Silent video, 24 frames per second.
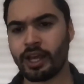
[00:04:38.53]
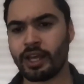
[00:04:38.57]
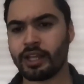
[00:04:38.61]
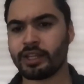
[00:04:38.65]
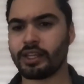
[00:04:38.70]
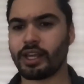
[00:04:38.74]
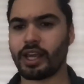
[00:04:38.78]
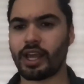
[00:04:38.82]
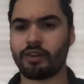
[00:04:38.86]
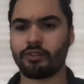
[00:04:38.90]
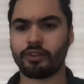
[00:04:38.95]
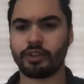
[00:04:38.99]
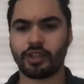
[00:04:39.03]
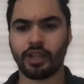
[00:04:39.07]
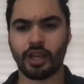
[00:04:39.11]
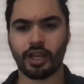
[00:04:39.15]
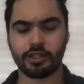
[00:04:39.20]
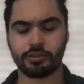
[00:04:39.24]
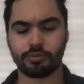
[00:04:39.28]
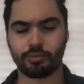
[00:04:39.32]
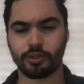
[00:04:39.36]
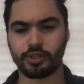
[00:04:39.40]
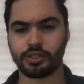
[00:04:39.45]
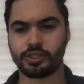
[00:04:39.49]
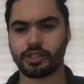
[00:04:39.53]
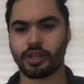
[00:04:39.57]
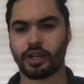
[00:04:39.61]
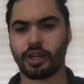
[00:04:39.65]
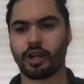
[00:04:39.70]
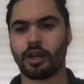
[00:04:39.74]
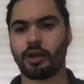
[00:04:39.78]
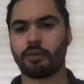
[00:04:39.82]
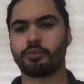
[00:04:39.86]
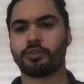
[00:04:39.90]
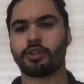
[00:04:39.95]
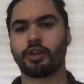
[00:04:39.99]
They have a dashboard set
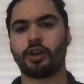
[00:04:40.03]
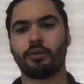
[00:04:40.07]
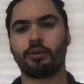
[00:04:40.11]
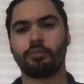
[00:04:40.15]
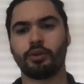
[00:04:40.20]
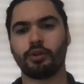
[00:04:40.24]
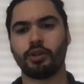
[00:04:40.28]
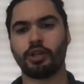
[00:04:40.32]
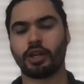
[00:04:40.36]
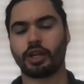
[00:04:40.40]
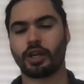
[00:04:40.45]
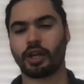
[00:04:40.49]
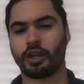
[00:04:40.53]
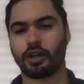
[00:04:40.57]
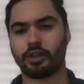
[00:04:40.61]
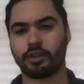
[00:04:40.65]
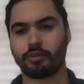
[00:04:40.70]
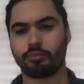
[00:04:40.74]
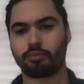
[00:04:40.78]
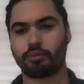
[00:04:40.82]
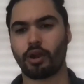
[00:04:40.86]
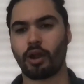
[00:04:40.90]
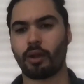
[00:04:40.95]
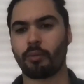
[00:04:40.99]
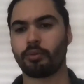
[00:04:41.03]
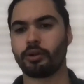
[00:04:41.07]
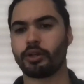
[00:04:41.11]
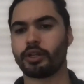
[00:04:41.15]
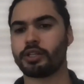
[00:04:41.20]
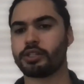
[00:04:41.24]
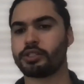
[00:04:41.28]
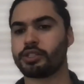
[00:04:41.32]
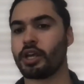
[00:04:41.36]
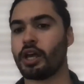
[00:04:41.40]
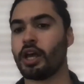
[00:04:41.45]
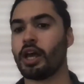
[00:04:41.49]
up to help you look at other
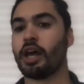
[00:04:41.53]
properties.